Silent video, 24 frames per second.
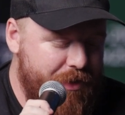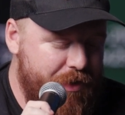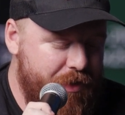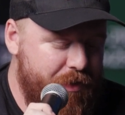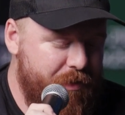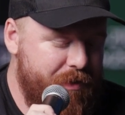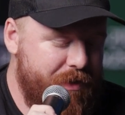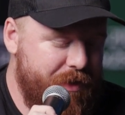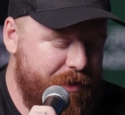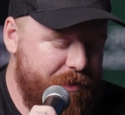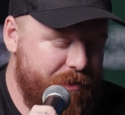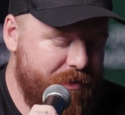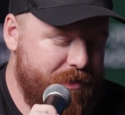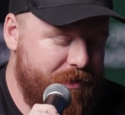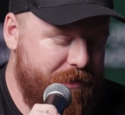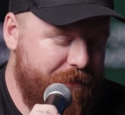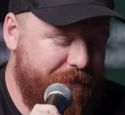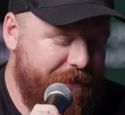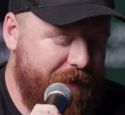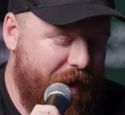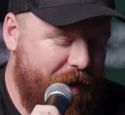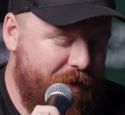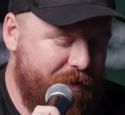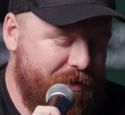you use the
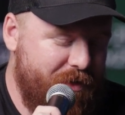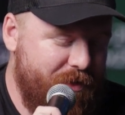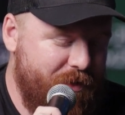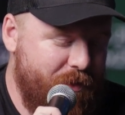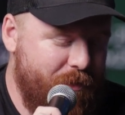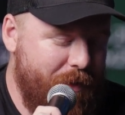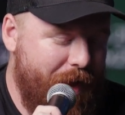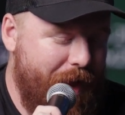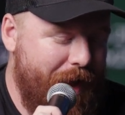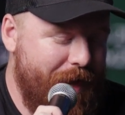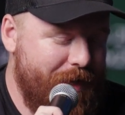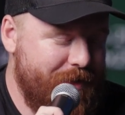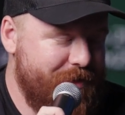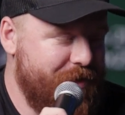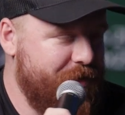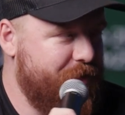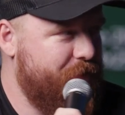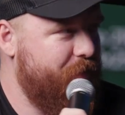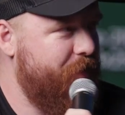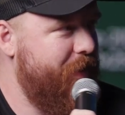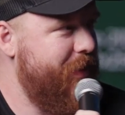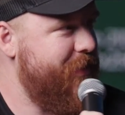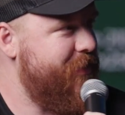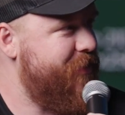volume as a
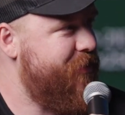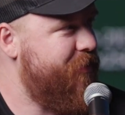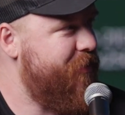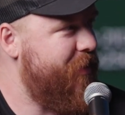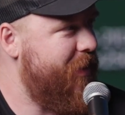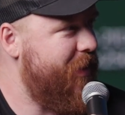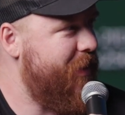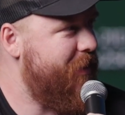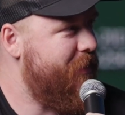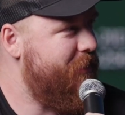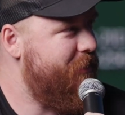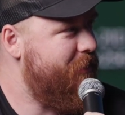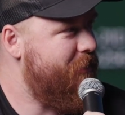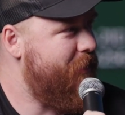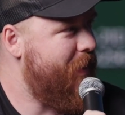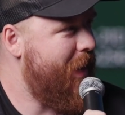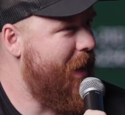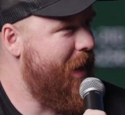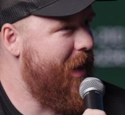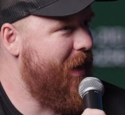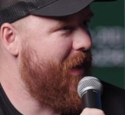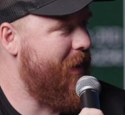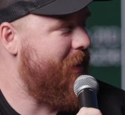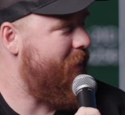green screen,
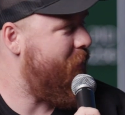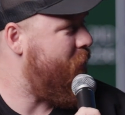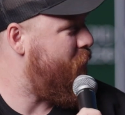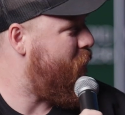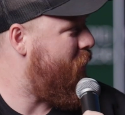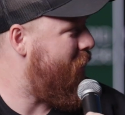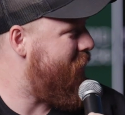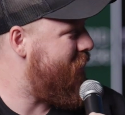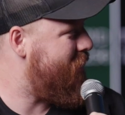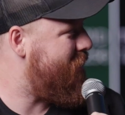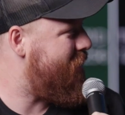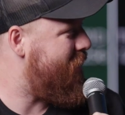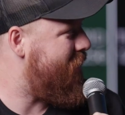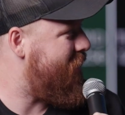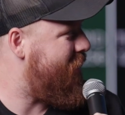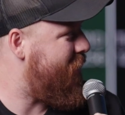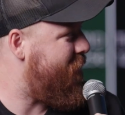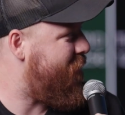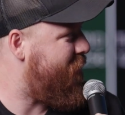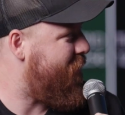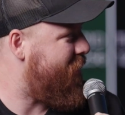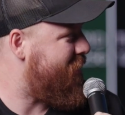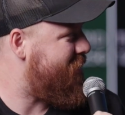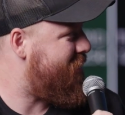and what is the
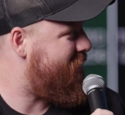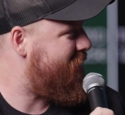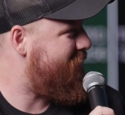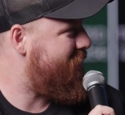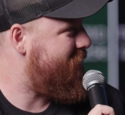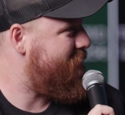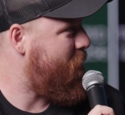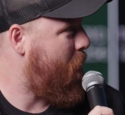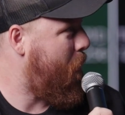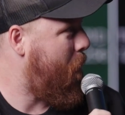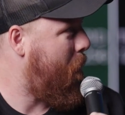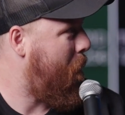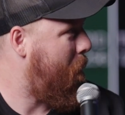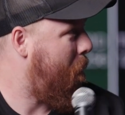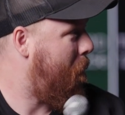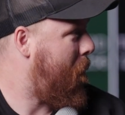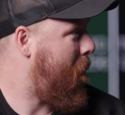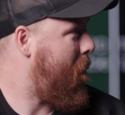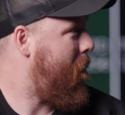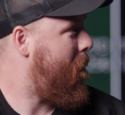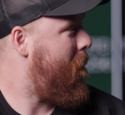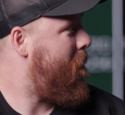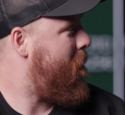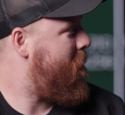difference?
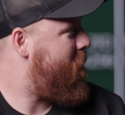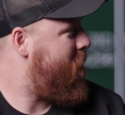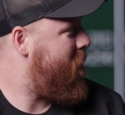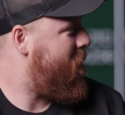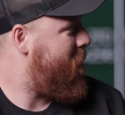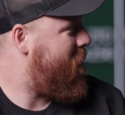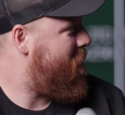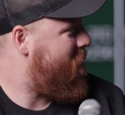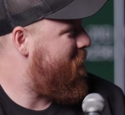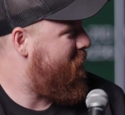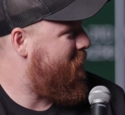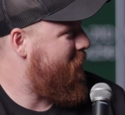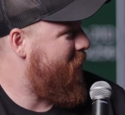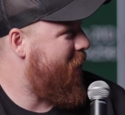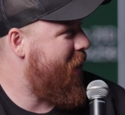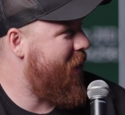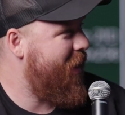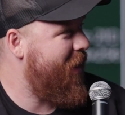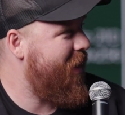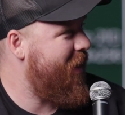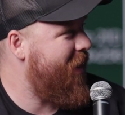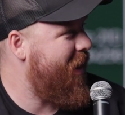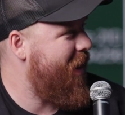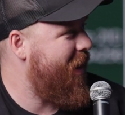
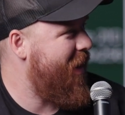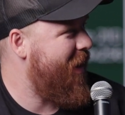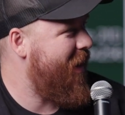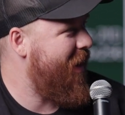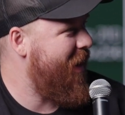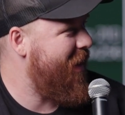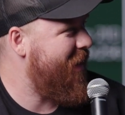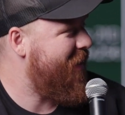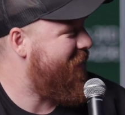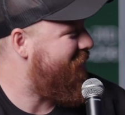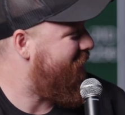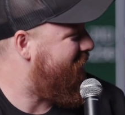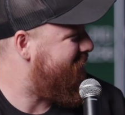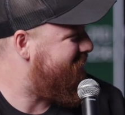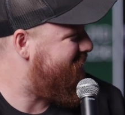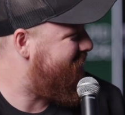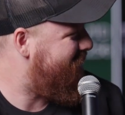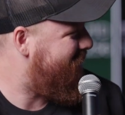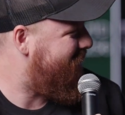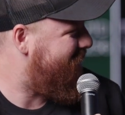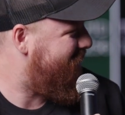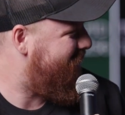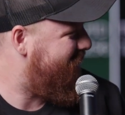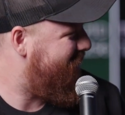Any thoughts
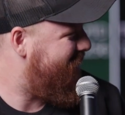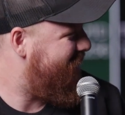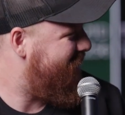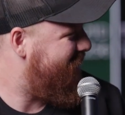there?